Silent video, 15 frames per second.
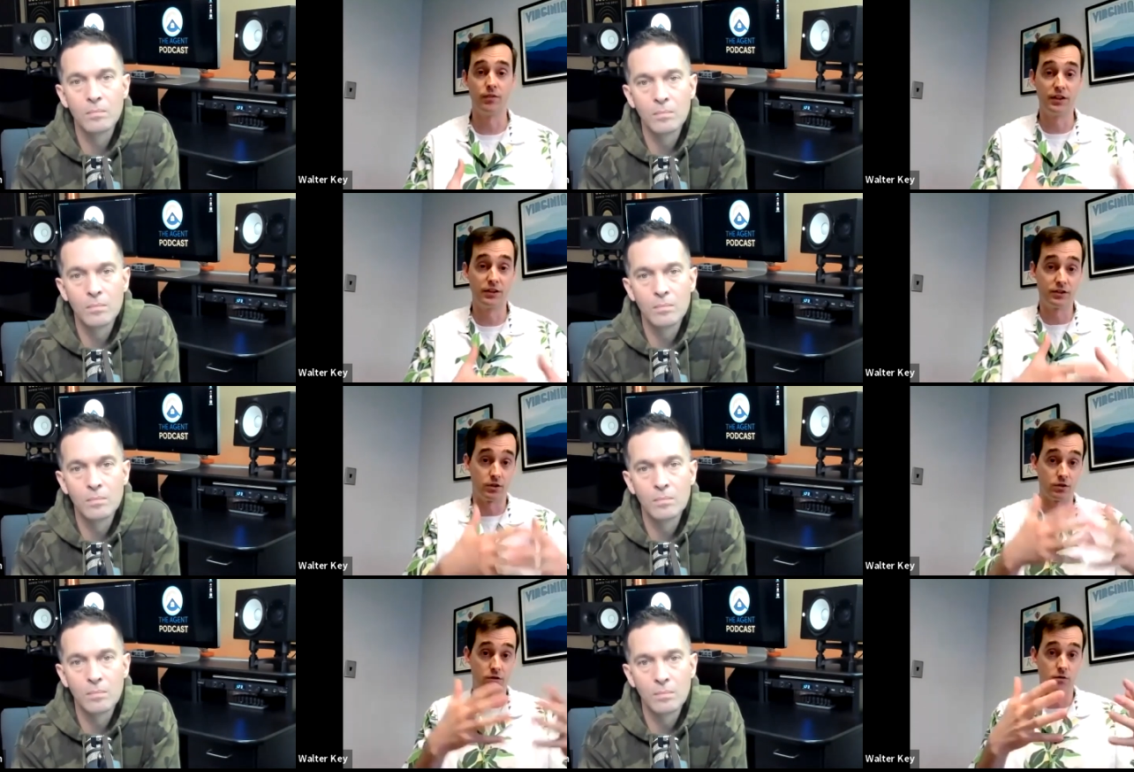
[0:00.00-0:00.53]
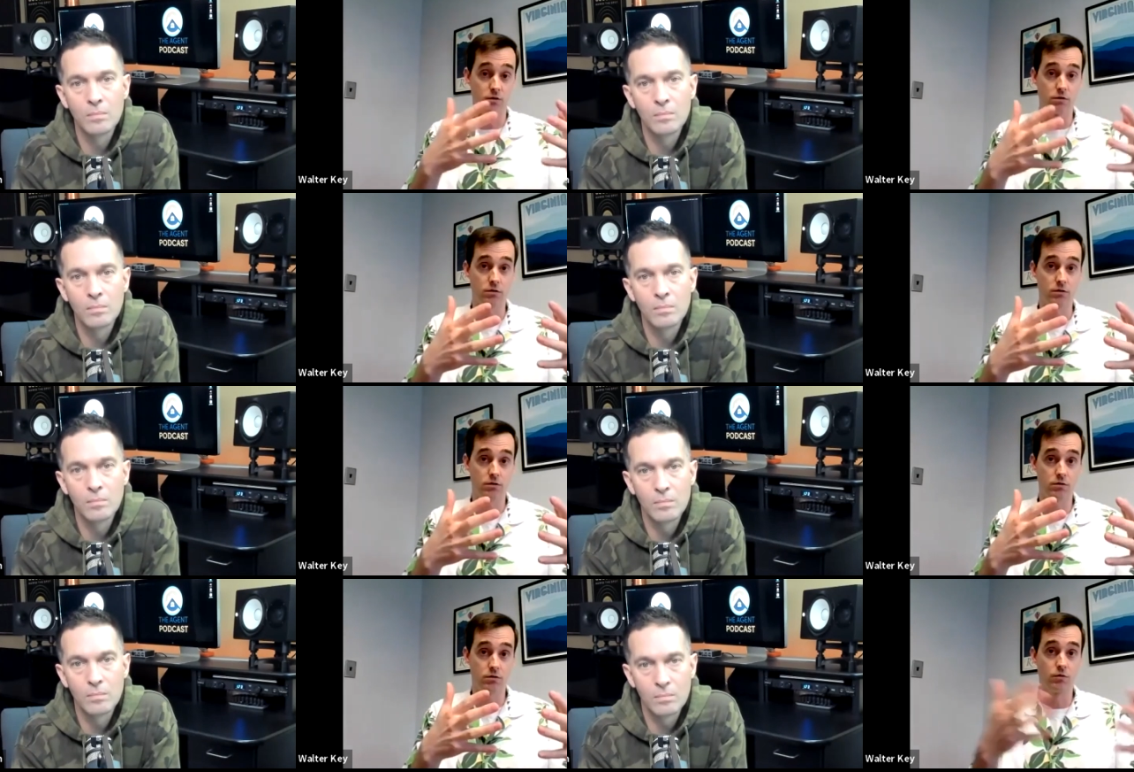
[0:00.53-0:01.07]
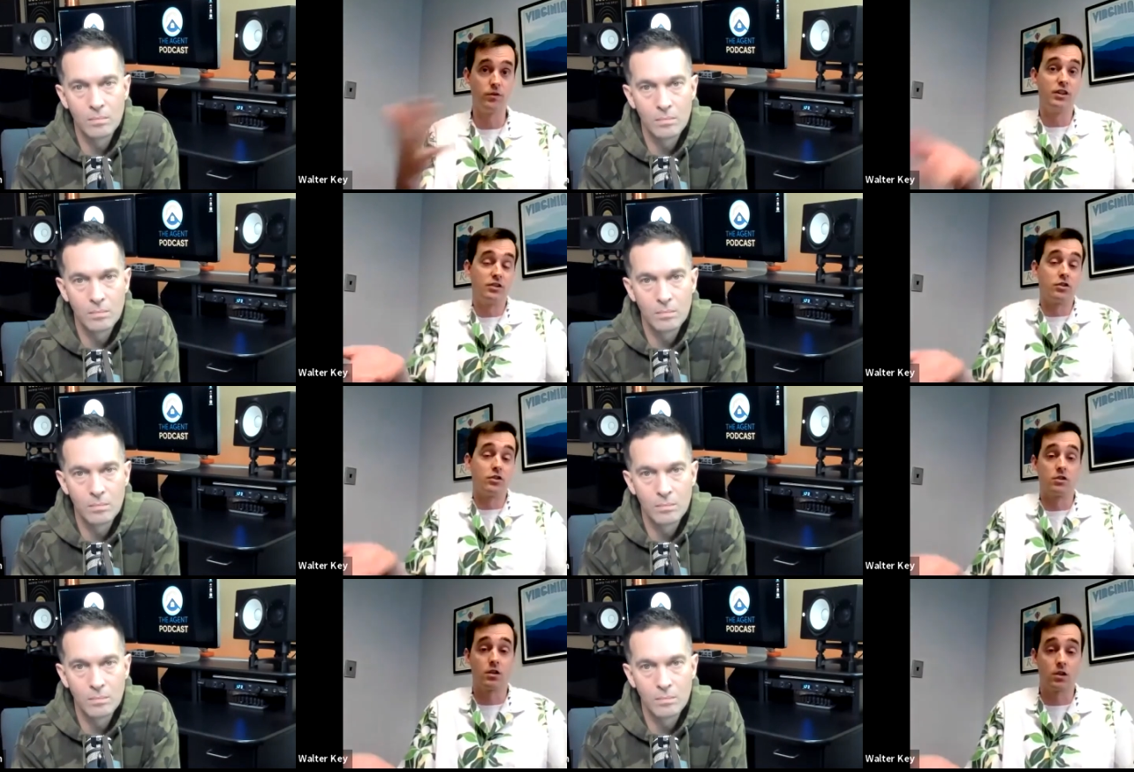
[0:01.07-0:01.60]
Speaker 1: this is,
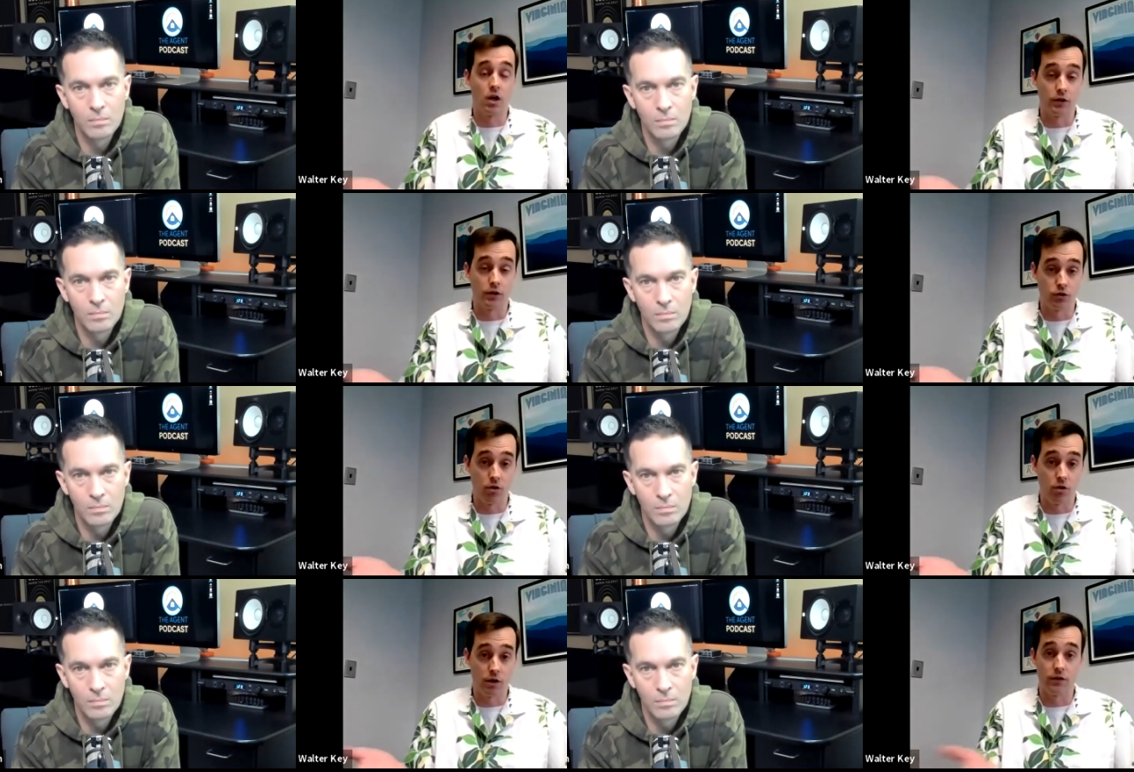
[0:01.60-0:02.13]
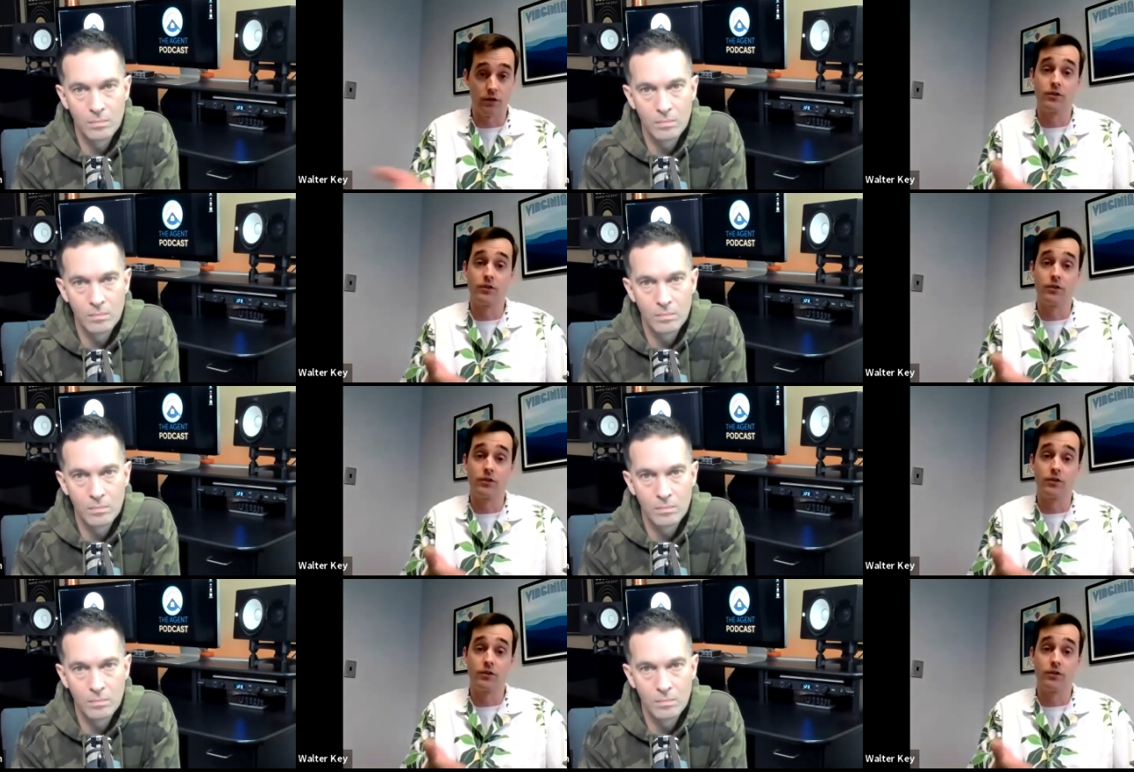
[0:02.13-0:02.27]
this is the construct.